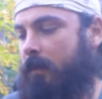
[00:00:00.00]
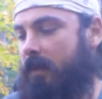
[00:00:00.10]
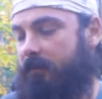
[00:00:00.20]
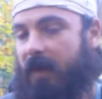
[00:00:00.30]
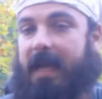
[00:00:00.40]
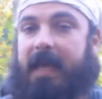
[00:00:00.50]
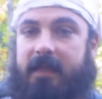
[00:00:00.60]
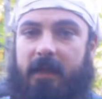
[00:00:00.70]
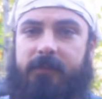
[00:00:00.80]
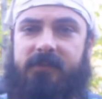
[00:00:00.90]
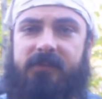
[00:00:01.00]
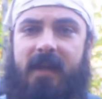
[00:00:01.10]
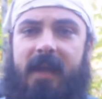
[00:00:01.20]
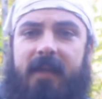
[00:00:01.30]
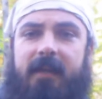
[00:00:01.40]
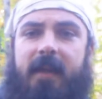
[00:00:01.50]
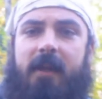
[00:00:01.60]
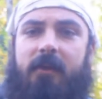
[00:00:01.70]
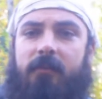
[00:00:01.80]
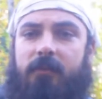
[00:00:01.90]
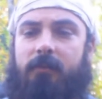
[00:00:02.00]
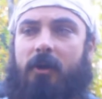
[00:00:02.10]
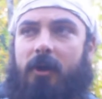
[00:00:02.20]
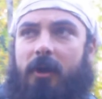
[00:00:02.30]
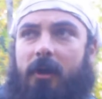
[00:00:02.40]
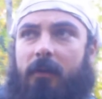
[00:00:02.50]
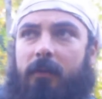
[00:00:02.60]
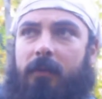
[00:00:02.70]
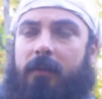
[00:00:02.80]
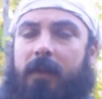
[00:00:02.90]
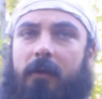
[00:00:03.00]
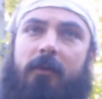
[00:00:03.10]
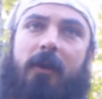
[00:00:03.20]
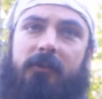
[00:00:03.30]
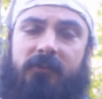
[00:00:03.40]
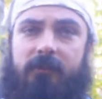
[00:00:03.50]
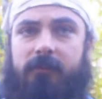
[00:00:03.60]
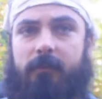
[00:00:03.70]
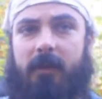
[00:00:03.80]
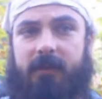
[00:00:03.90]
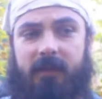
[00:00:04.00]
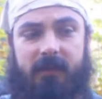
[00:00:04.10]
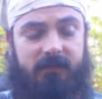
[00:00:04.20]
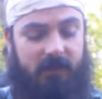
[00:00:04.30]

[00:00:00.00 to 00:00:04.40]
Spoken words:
If I end up staying in Hanover tomorrow, then I'll cross into Vermont the next